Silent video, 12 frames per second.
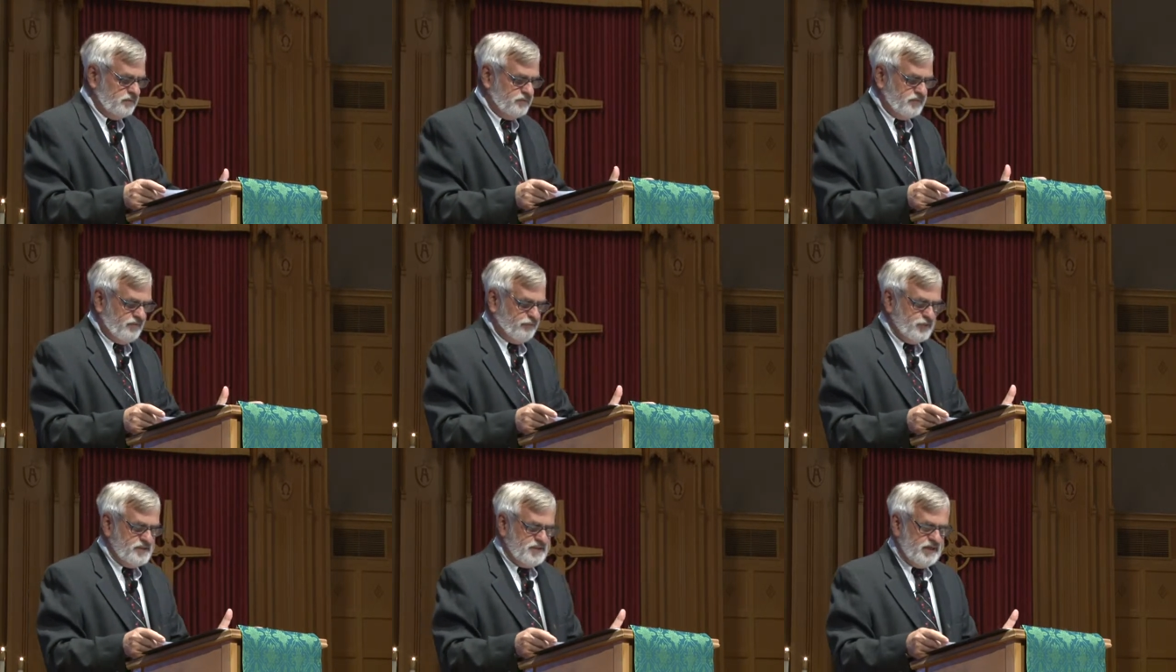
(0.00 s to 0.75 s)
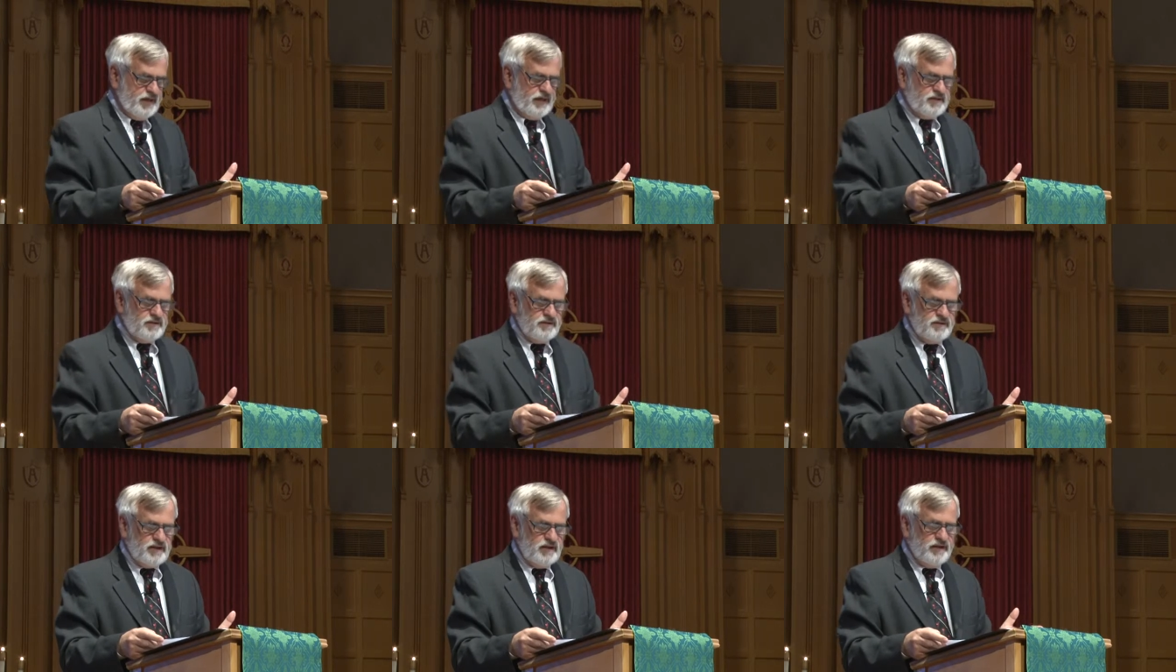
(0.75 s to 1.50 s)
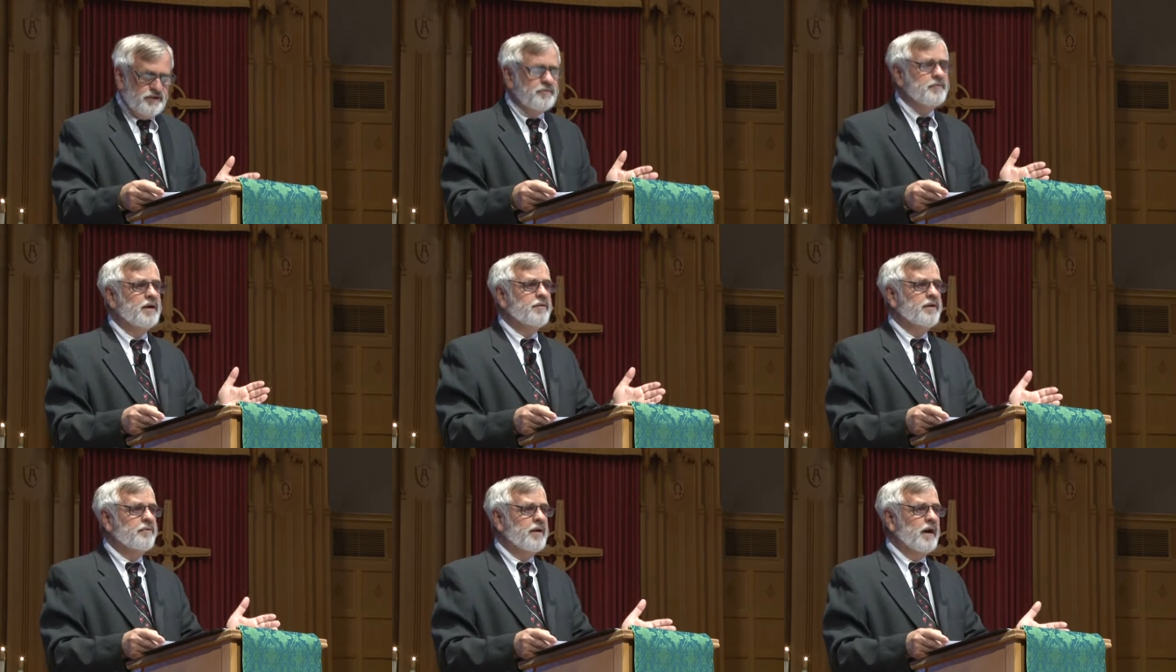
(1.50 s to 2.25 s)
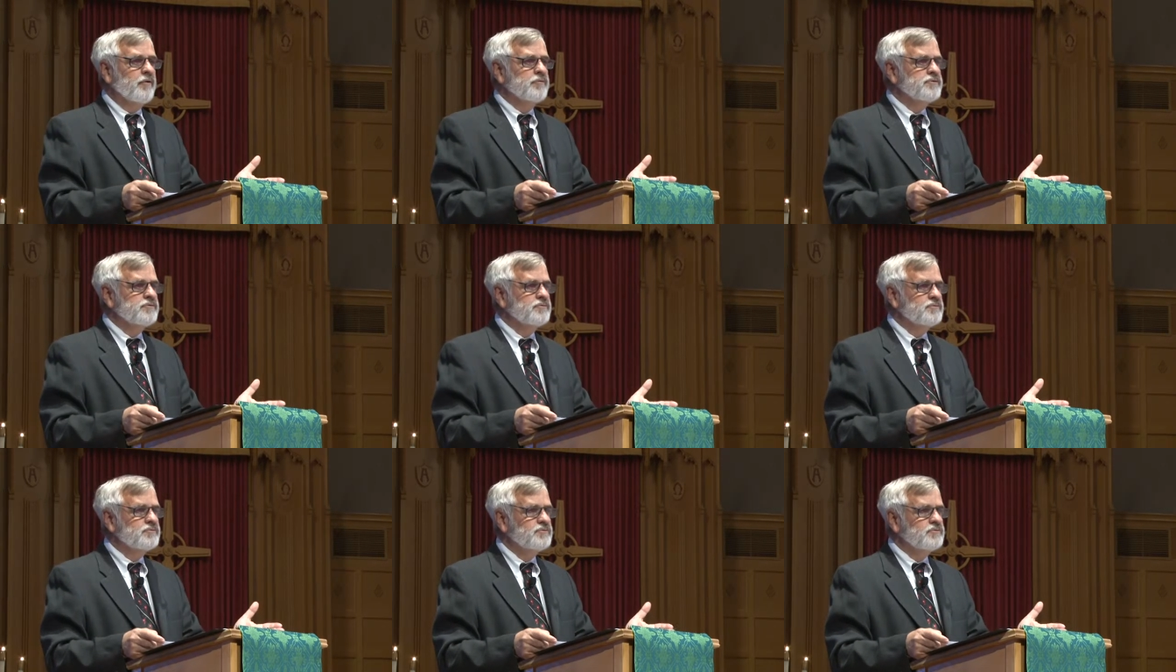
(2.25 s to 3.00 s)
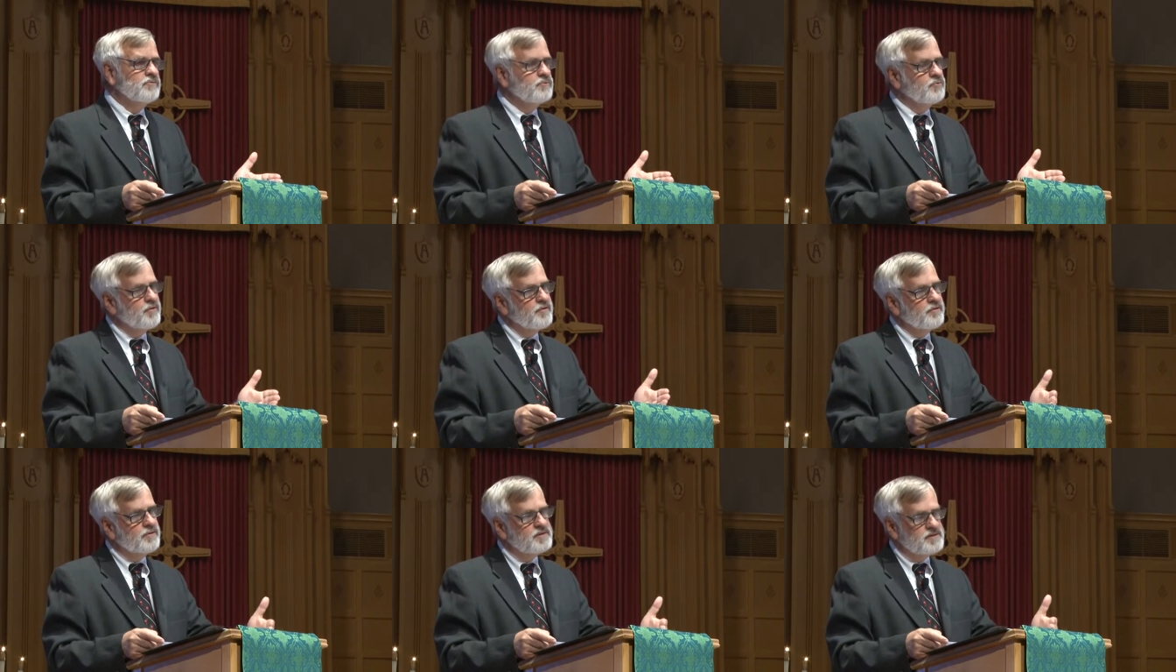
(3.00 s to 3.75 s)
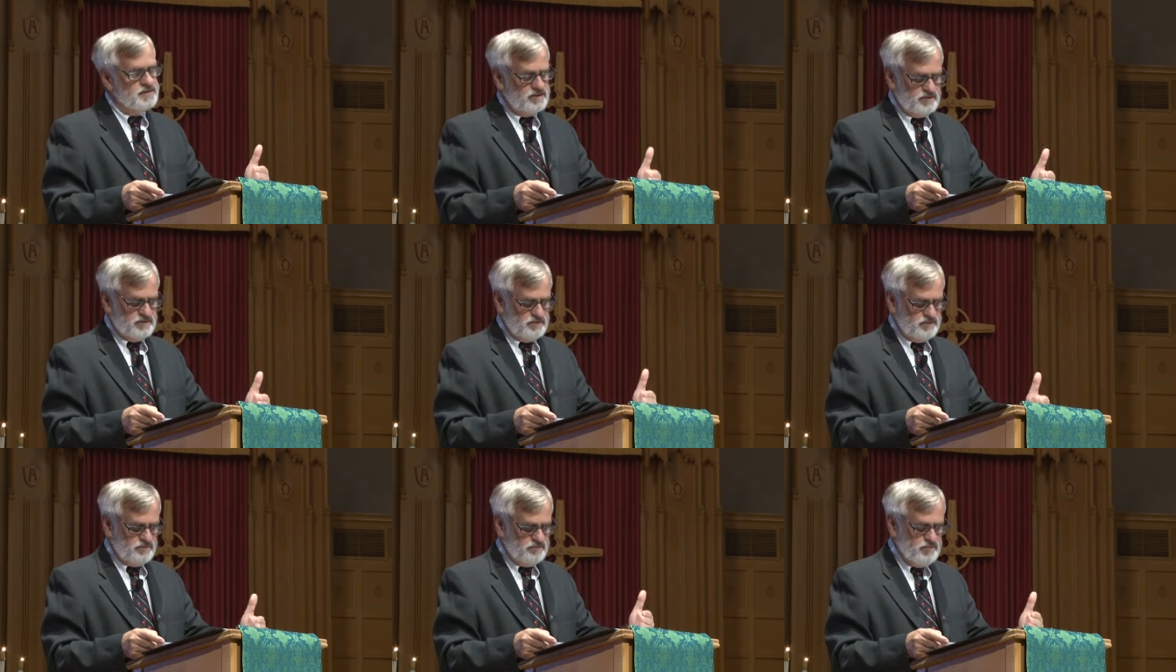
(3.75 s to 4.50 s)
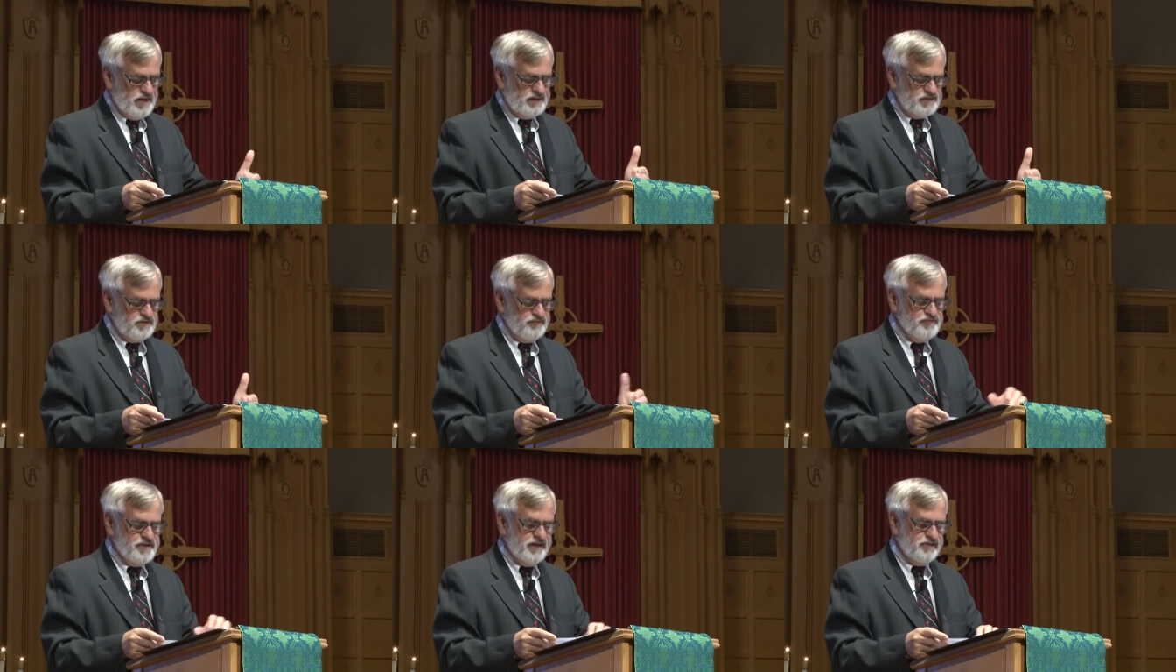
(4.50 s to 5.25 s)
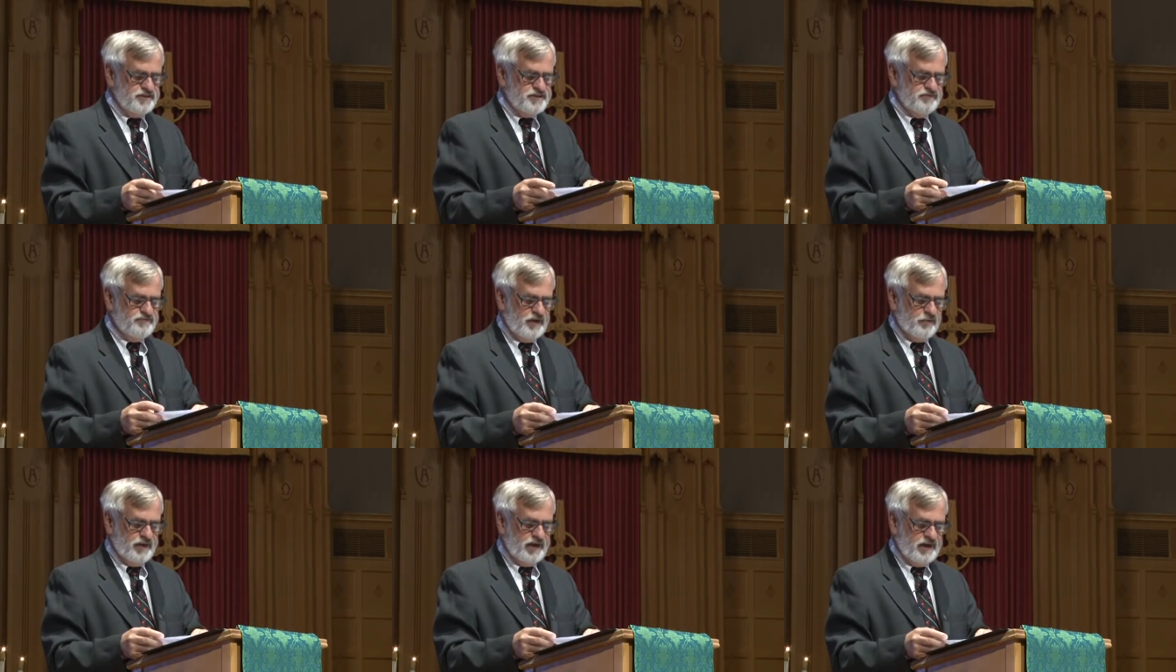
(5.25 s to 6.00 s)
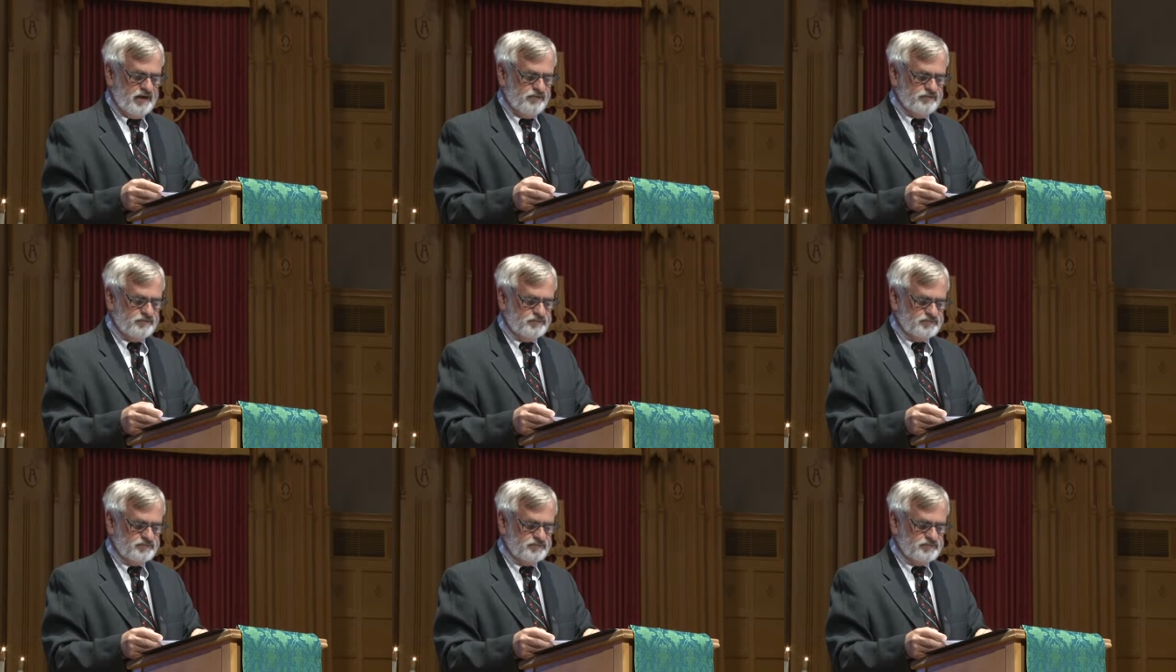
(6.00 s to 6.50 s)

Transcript: if we take the literary route with this massive narrative that we have,